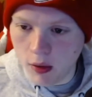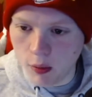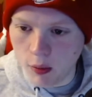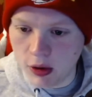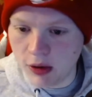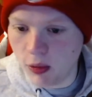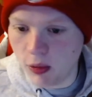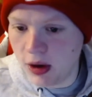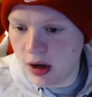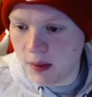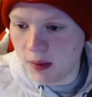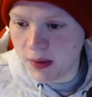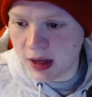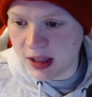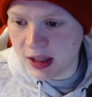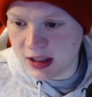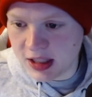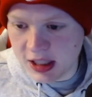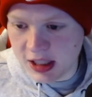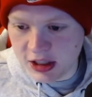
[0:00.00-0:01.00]
went up
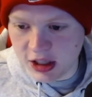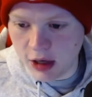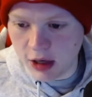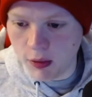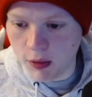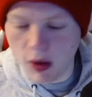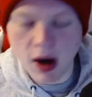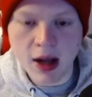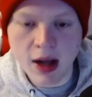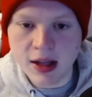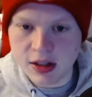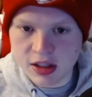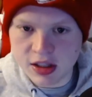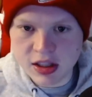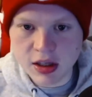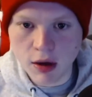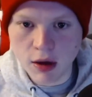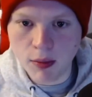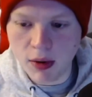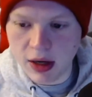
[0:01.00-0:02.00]
against TJ Watt and
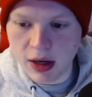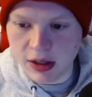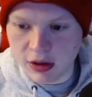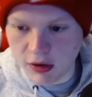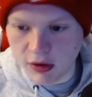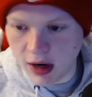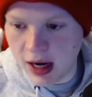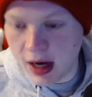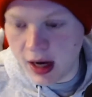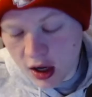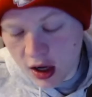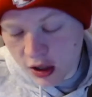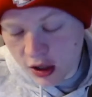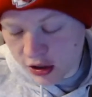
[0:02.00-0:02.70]
still played great.